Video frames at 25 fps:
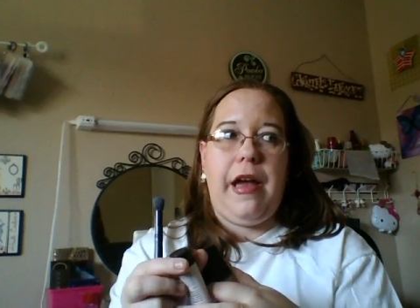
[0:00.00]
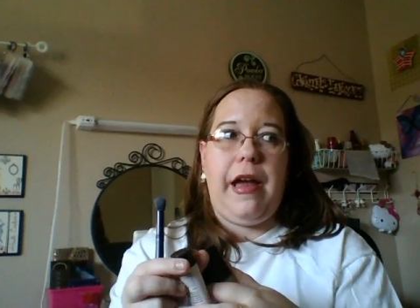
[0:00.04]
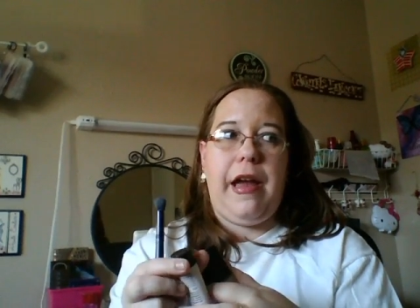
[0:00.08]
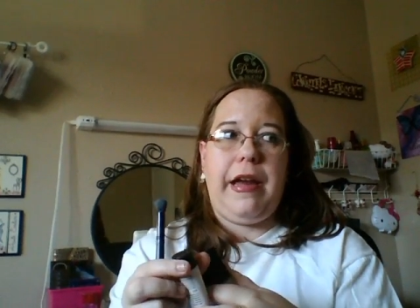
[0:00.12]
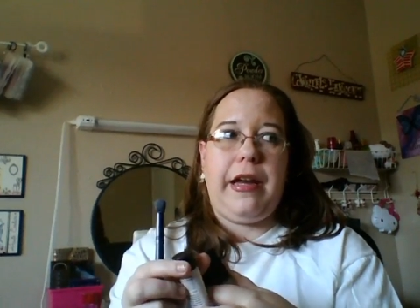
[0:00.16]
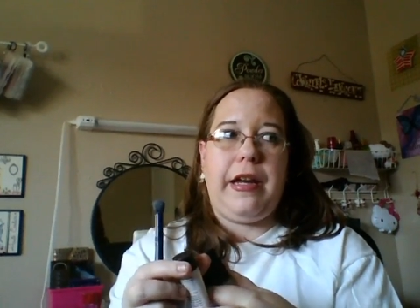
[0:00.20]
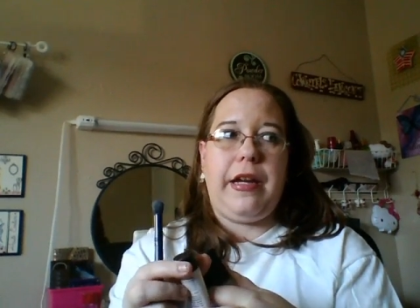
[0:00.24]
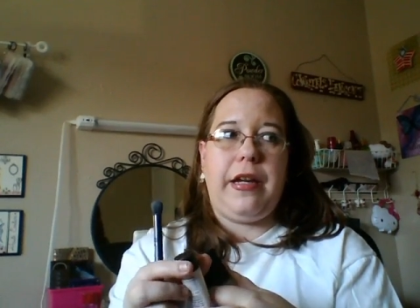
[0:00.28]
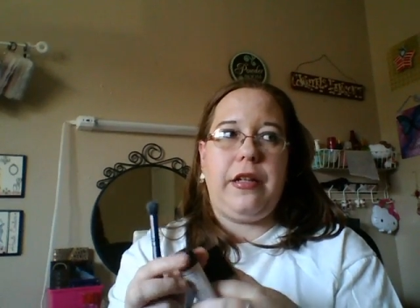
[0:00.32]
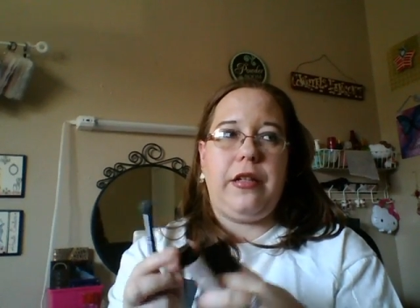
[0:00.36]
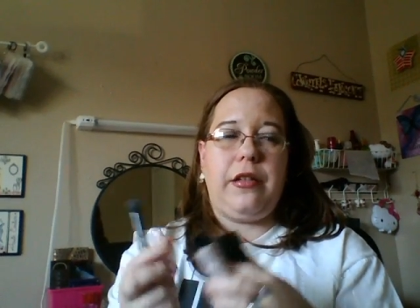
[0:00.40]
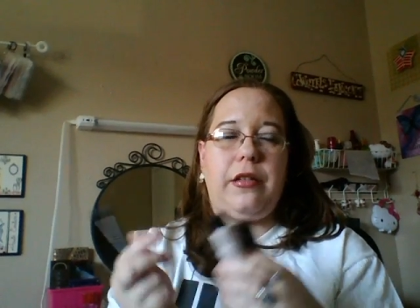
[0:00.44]

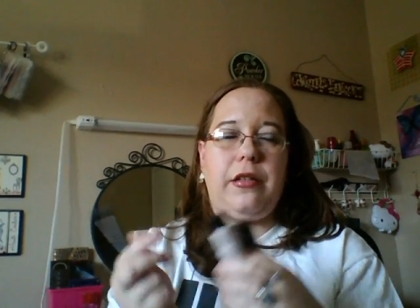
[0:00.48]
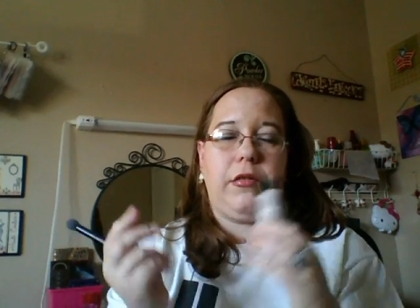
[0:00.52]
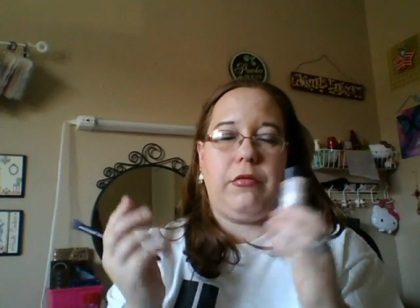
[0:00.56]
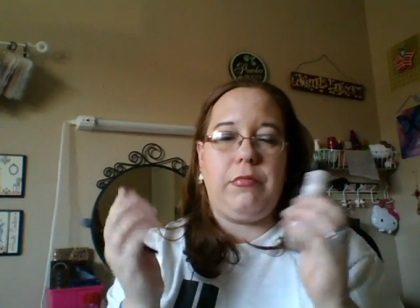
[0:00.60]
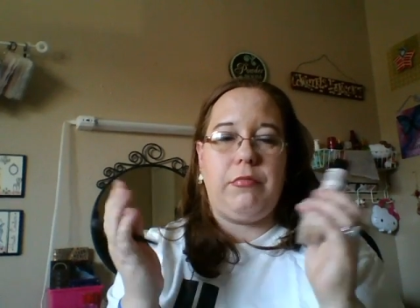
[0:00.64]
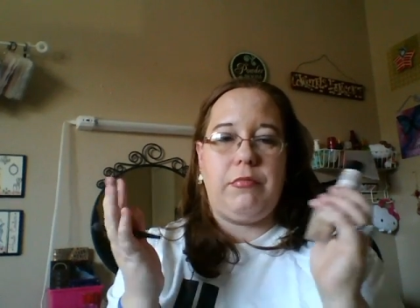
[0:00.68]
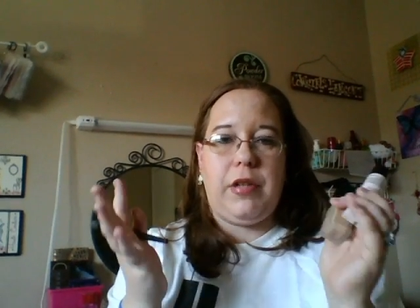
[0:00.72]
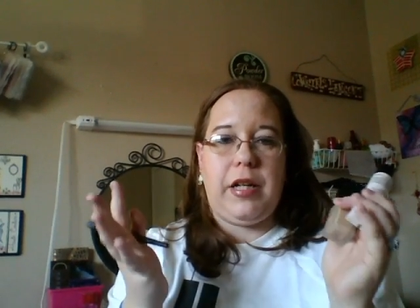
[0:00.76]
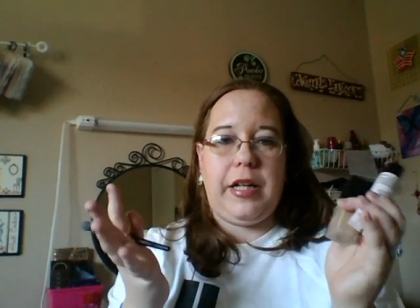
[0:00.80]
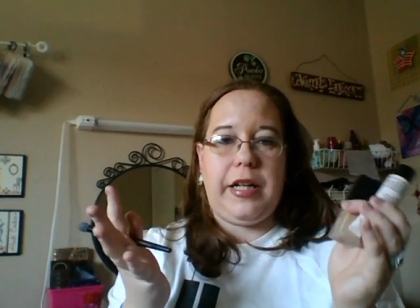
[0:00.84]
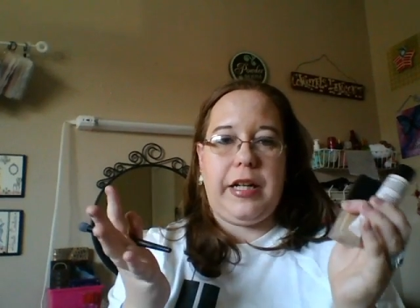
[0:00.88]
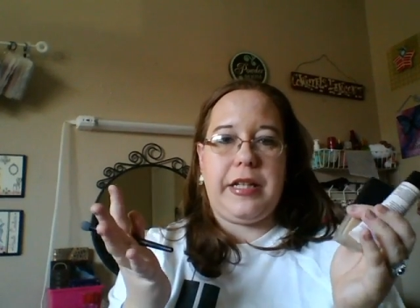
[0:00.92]
And
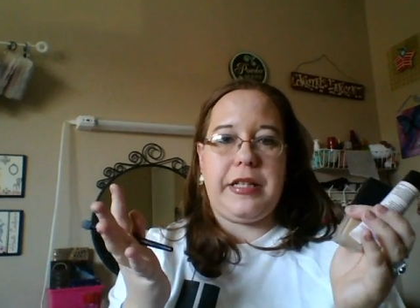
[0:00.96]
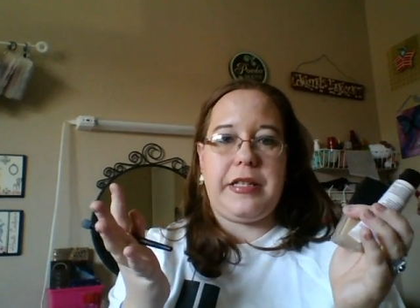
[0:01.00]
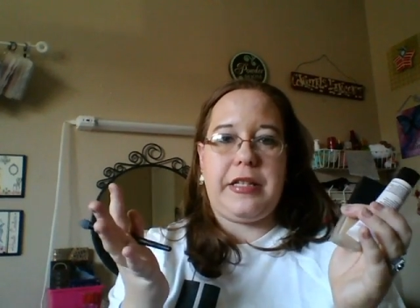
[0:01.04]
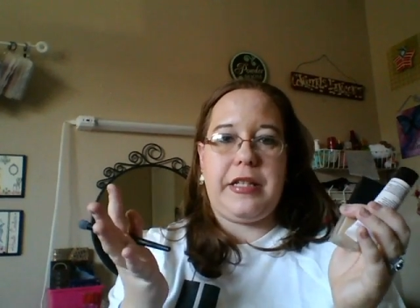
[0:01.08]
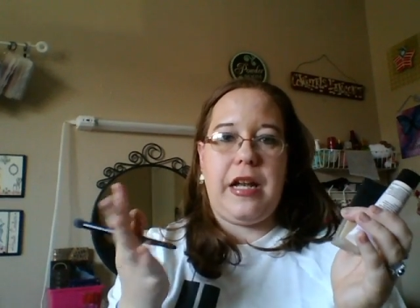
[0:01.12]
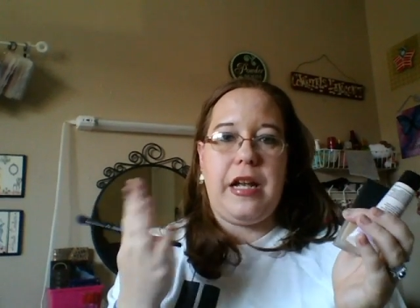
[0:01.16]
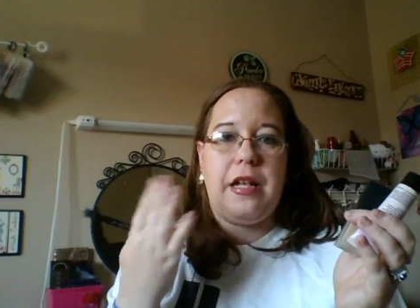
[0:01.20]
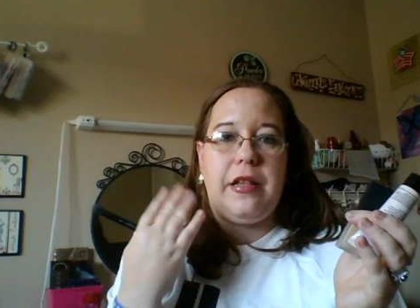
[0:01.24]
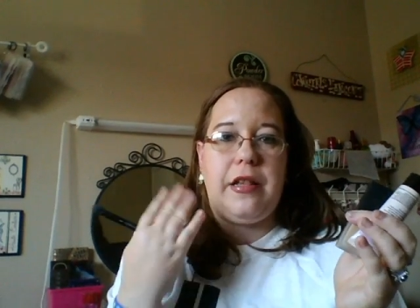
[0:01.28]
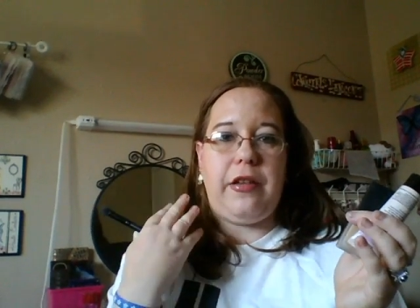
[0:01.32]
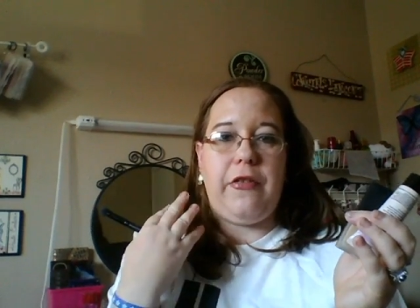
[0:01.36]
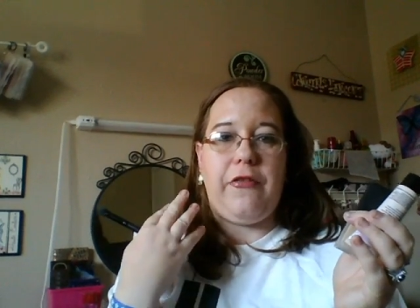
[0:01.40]
like I
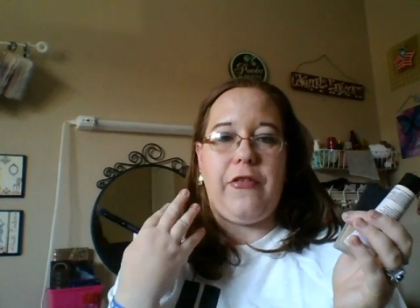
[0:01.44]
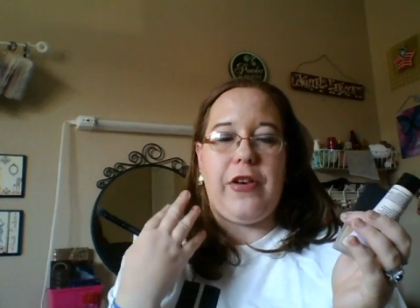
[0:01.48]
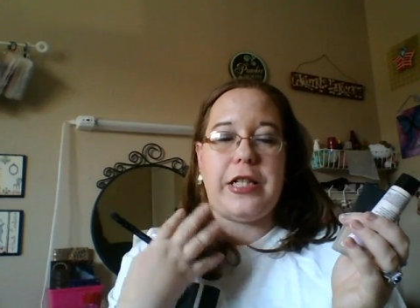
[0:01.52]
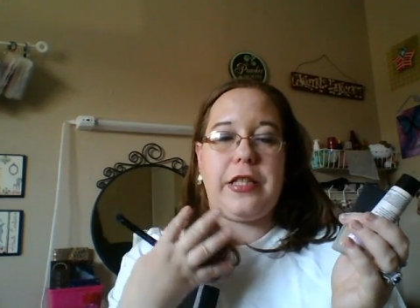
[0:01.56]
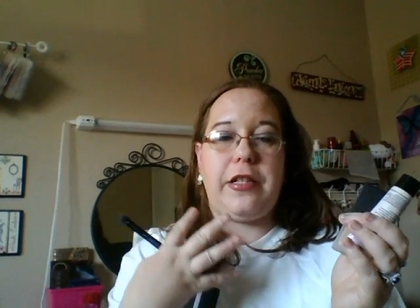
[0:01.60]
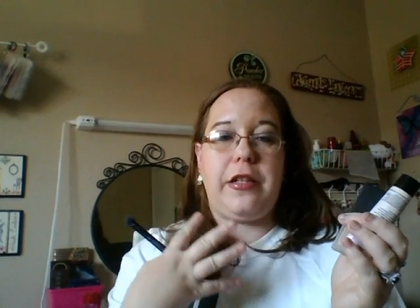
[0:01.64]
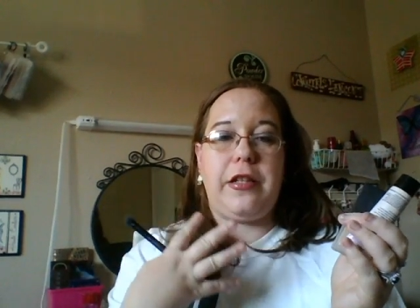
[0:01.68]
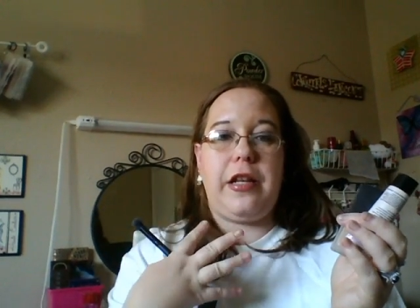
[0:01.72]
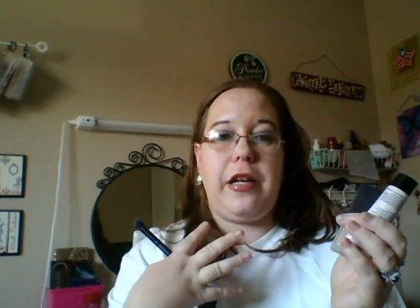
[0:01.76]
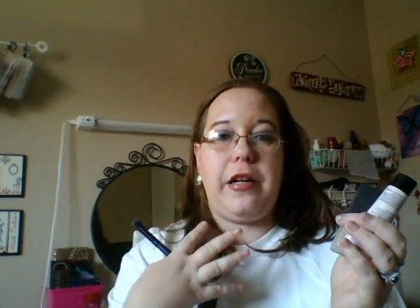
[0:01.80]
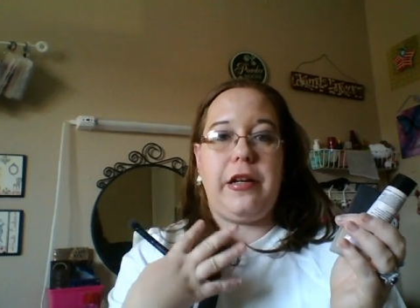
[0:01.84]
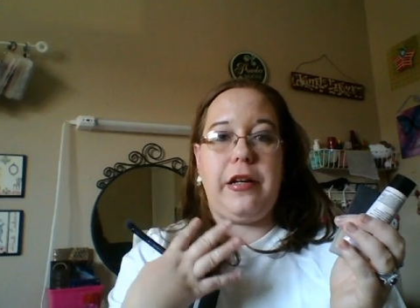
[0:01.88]
said, the
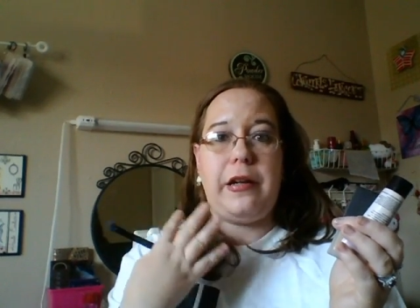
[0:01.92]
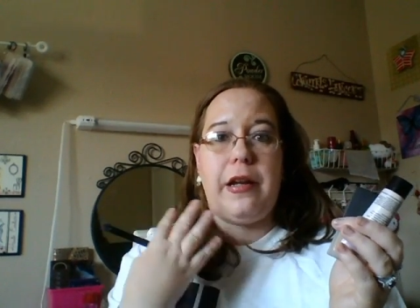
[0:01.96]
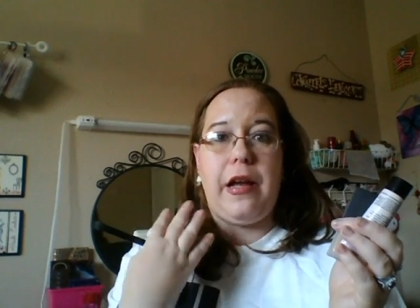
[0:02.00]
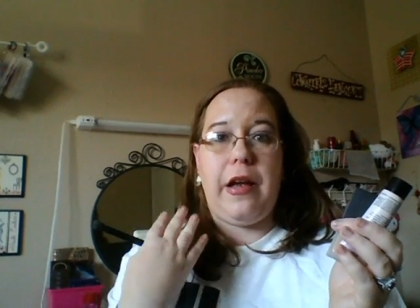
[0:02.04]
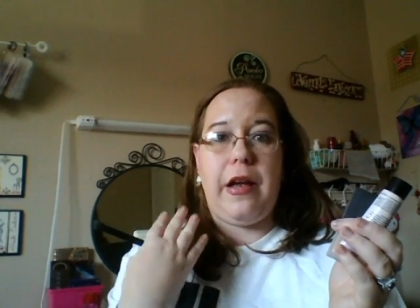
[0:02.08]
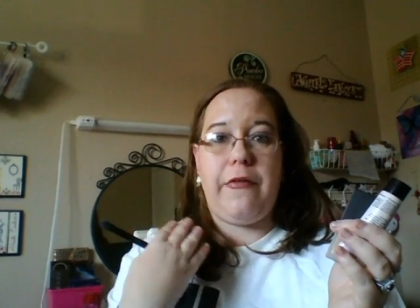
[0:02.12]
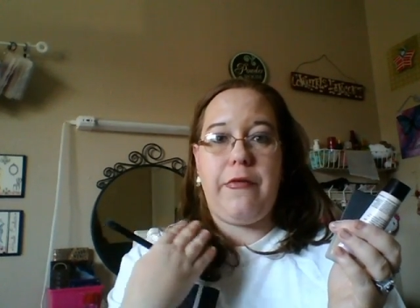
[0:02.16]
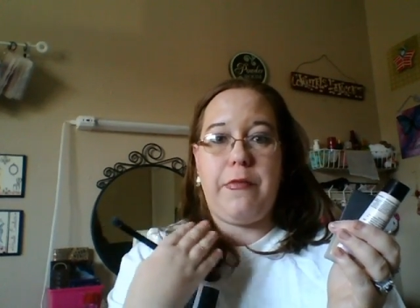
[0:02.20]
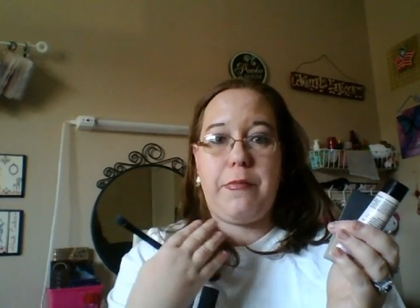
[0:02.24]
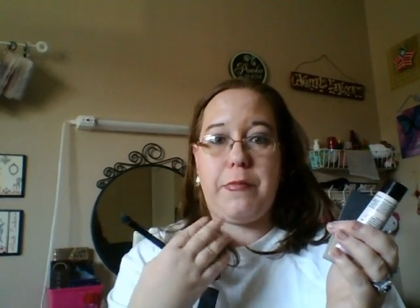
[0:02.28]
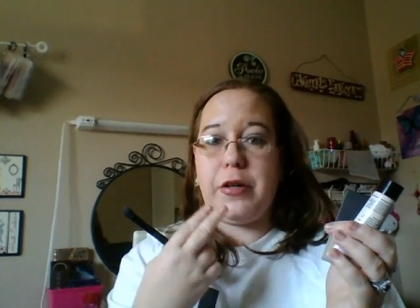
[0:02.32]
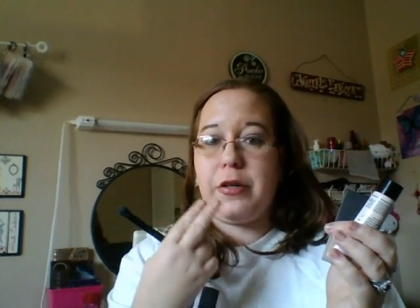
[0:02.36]
fact that they
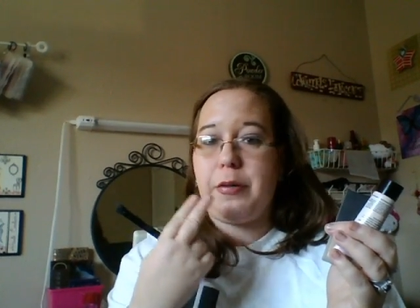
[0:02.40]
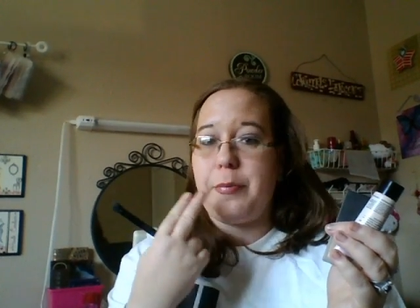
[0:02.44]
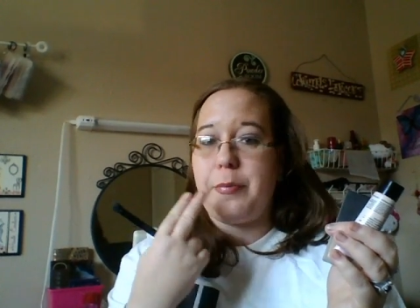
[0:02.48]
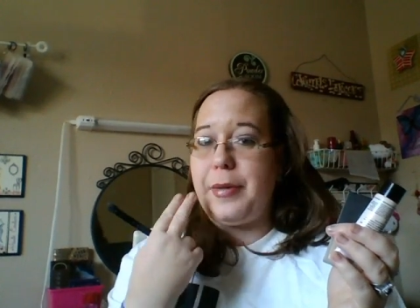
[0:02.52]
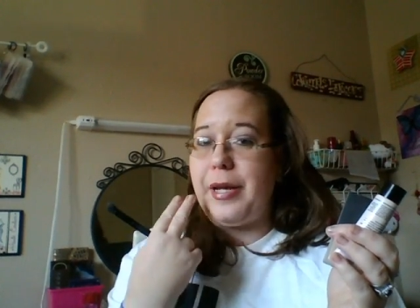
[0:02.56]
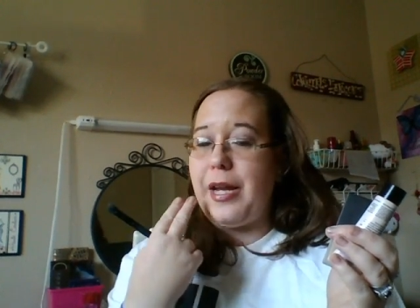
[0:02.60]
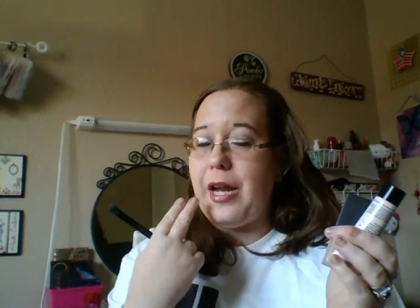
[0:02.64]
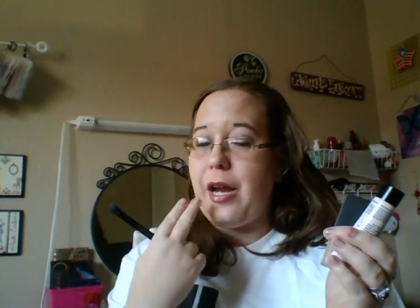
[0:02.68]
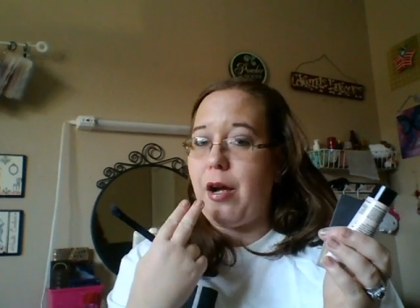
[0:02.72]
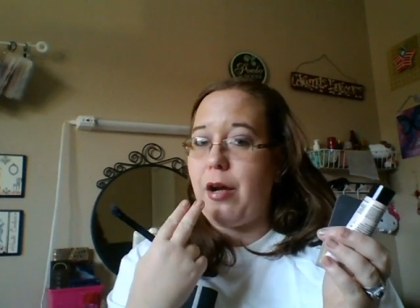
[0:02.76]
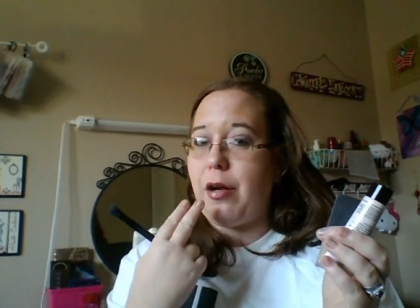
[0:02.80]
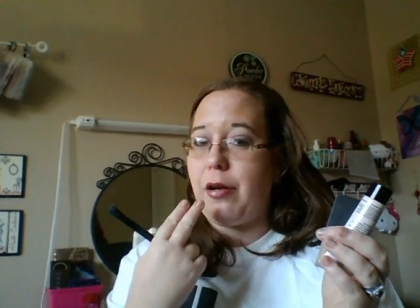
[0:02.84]
haven't broken
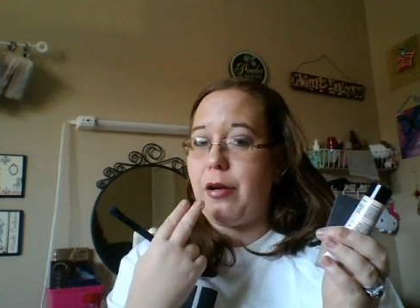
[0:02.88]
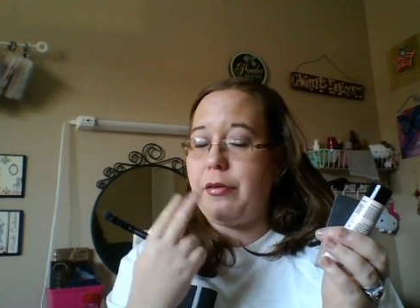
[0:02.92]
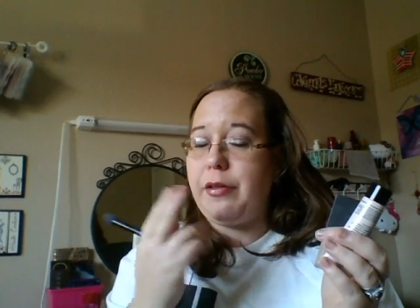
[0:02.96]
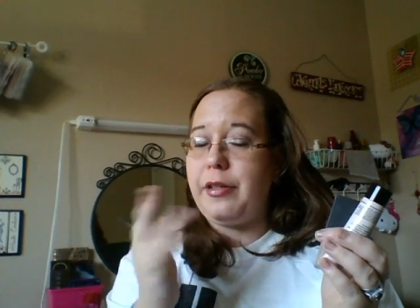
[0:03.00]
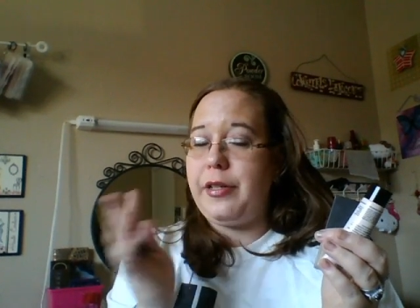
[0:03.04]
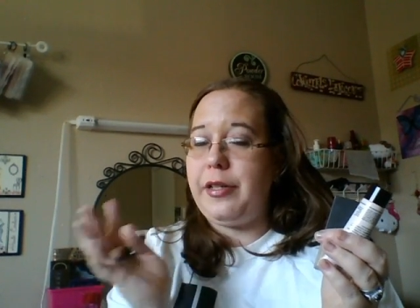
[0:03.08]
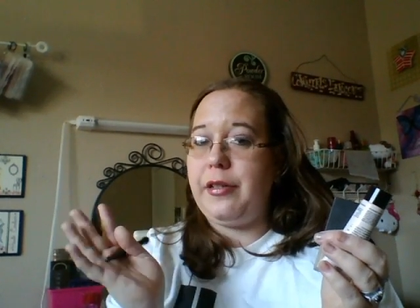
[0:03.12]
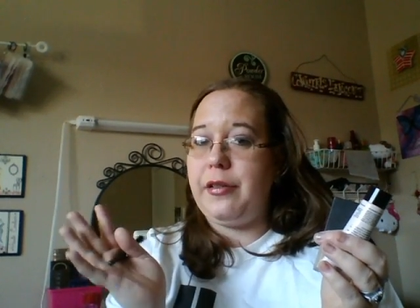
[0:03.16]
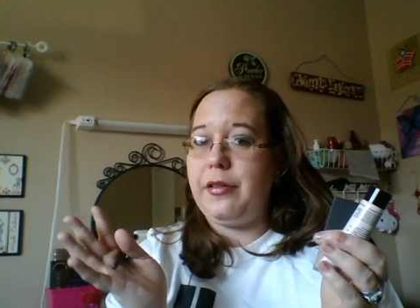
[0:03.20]
me out,